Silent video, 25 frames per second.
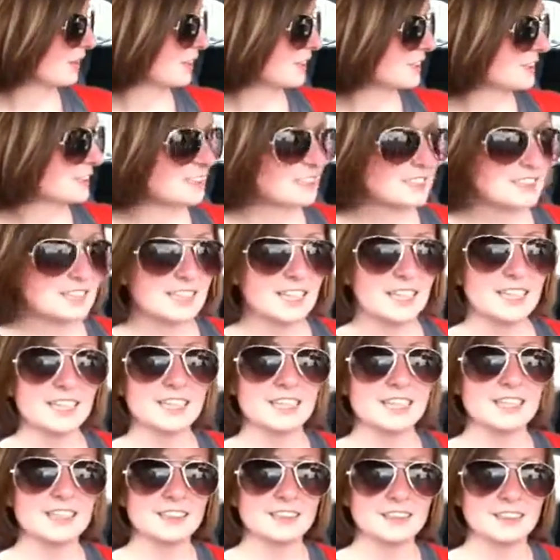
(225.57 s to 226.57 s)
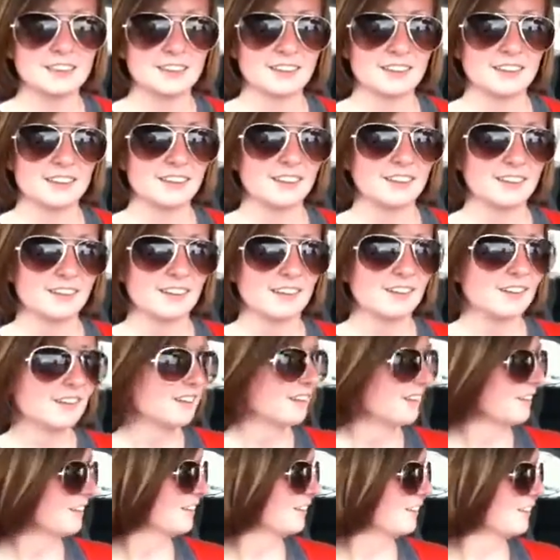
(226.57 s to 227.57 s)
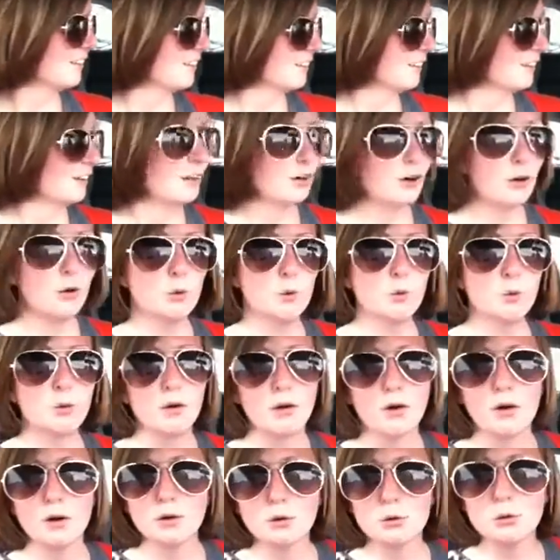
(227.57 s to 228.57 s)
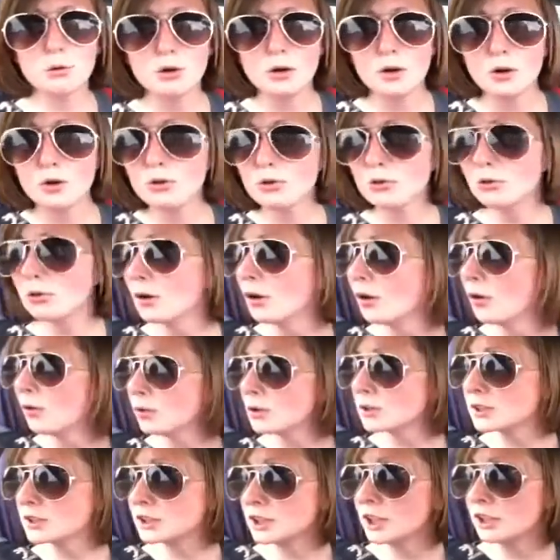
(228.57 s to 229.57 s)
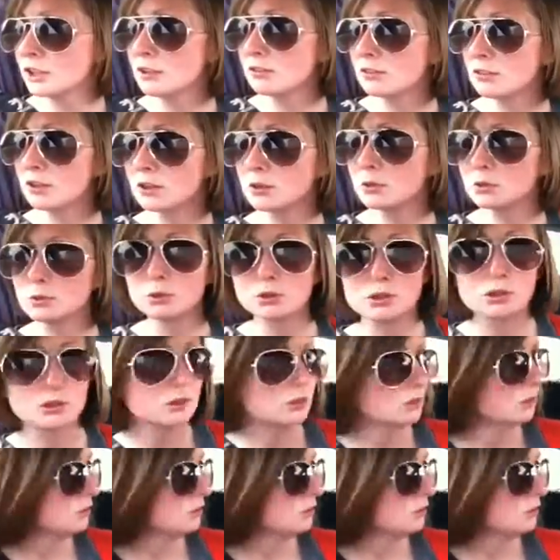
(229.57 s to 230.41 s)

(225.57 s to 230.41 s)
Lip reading: He's excited. Oh, what's down the road?